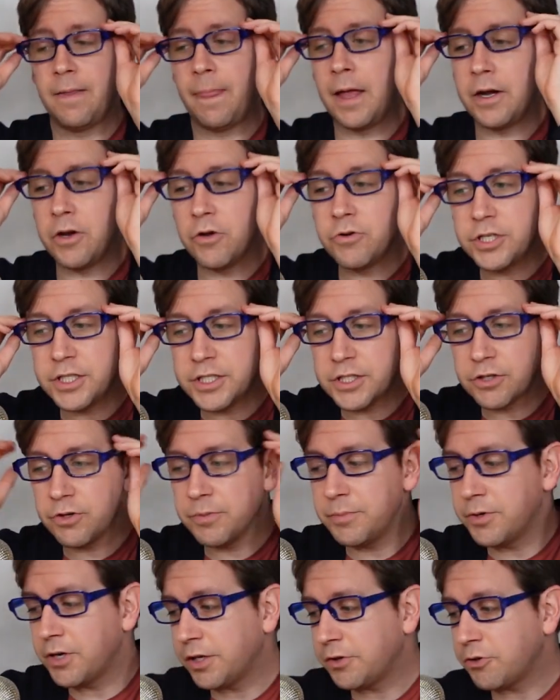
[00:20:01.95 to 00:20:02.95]
I know she's a
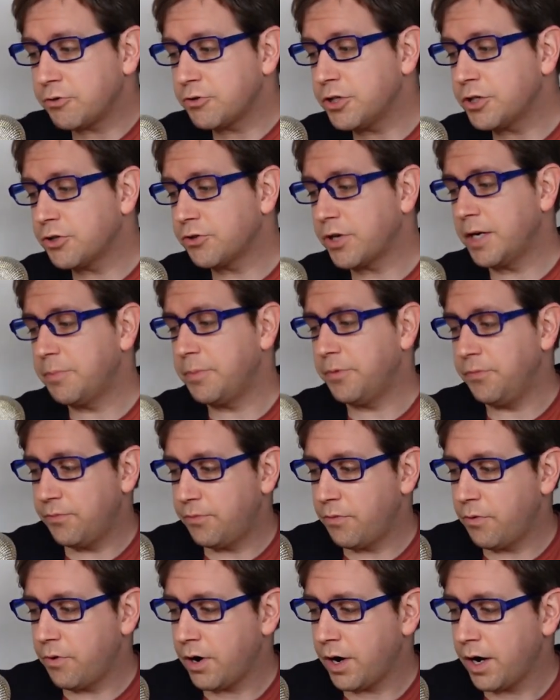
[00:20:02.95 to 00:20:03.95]
criminal. I know she's tried
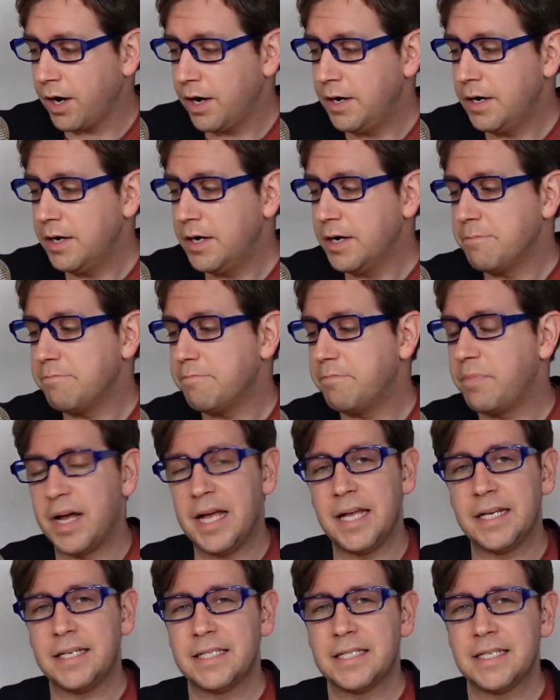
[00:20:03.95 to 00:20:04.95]
before,
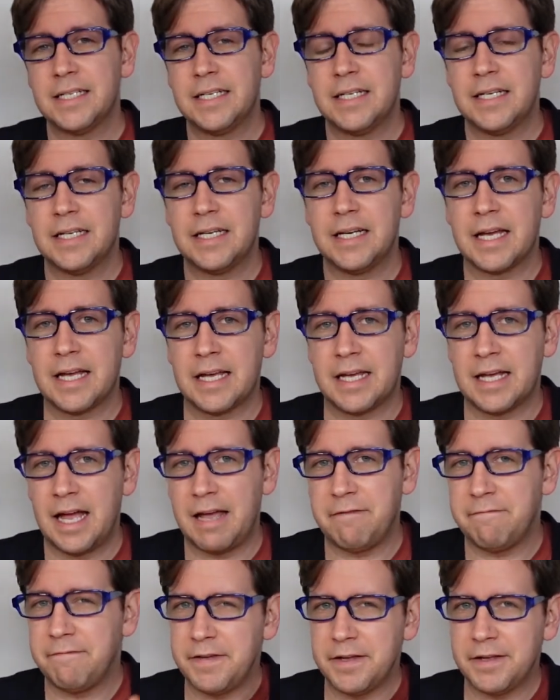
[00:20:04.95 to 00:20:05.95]
but
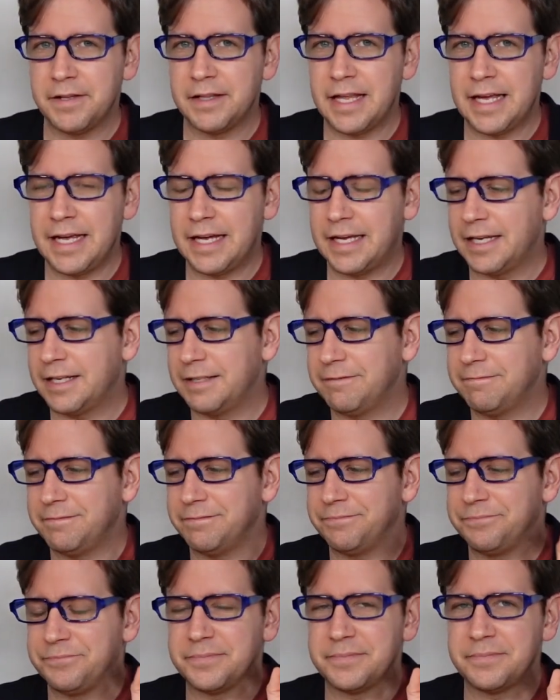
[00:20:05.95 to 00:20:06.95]
I feel like
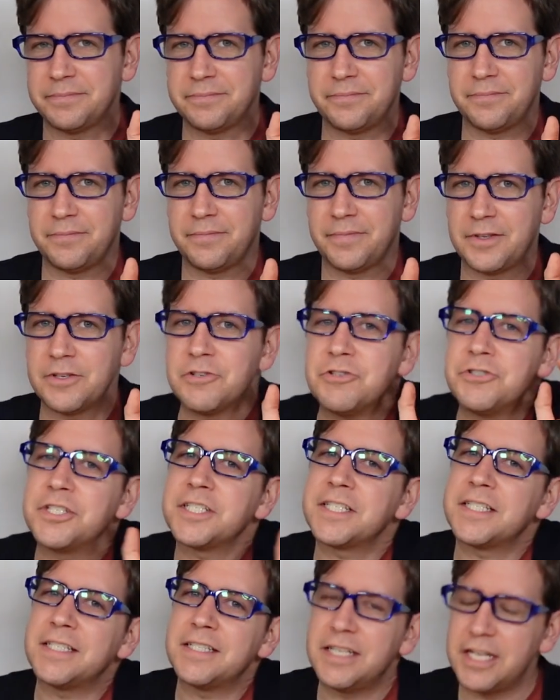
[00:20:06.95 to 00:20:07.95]
you
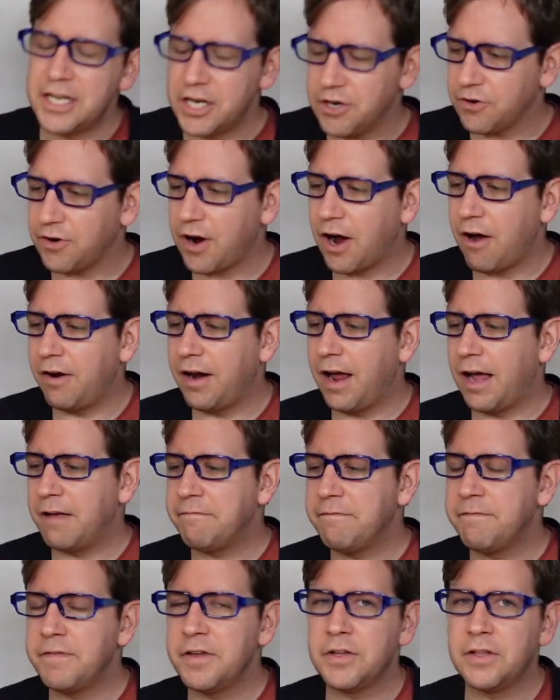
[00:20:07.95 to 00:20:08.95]
just hear her out. I
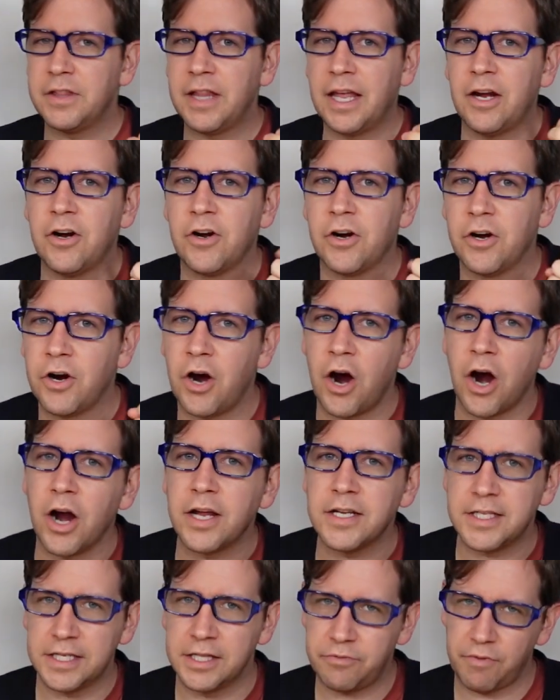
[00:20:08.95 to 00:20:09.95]
feel like her heart
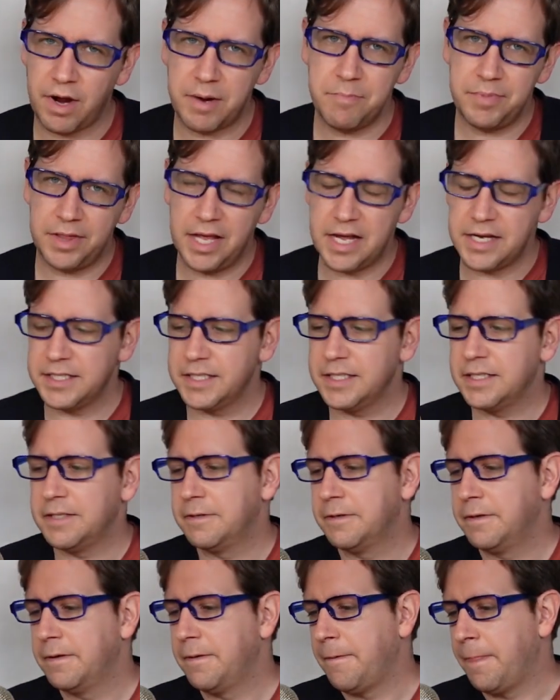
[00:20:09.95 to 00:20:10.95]
is in the right place.
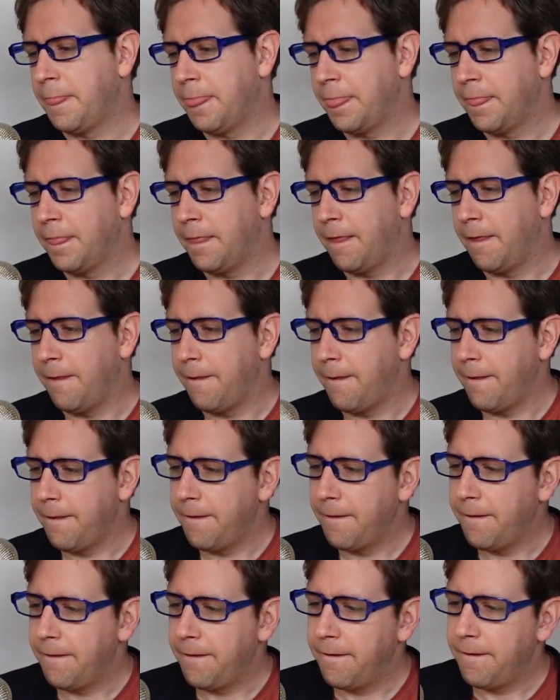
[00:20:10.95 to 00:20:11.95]
All
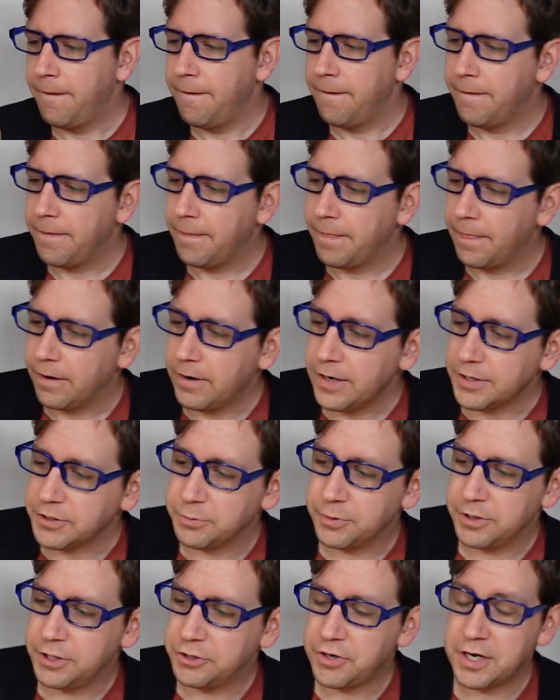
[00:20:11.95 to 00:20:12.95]
right,
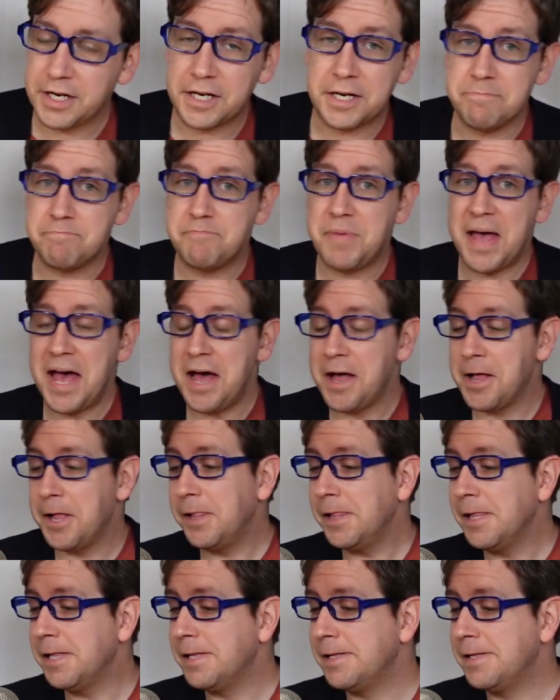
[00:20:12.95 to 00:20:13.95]
so we're going to try to
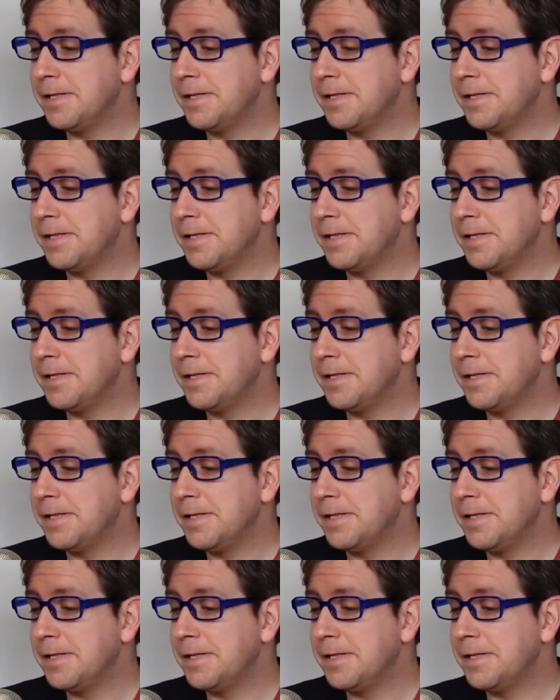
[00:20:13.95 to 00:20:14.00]
compel.